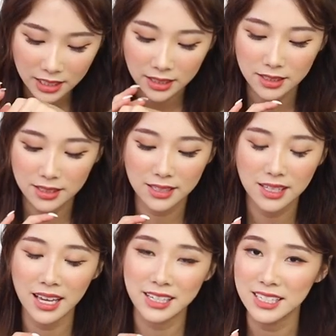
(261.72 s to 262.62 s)

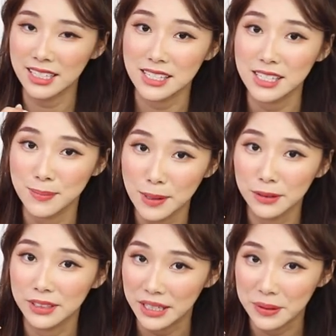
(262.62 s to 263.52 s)
It actually doesn't
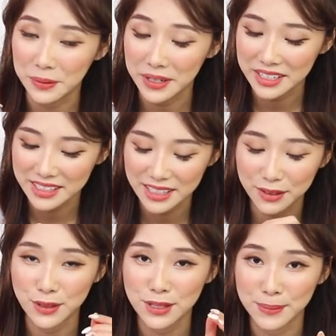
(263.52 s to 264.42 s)
smell that great.
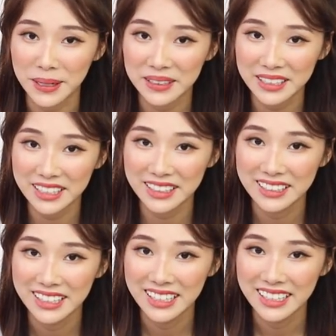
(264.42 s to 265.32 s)
Huh? If you smell
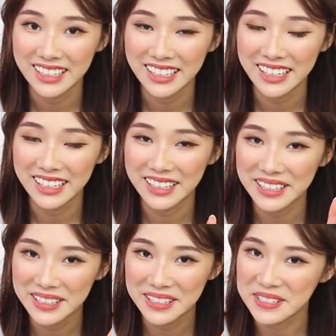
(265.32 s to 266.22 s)
it,
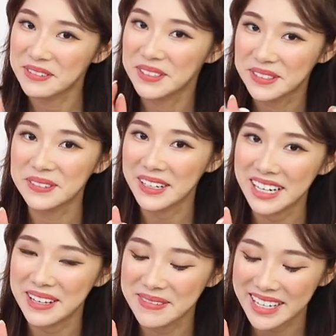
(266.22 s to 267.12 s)
you will know
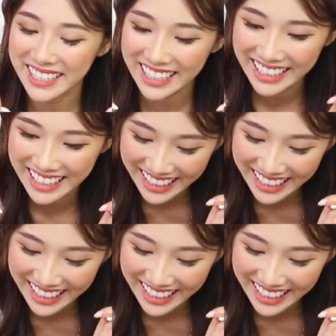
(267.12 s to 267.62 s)
what I mean.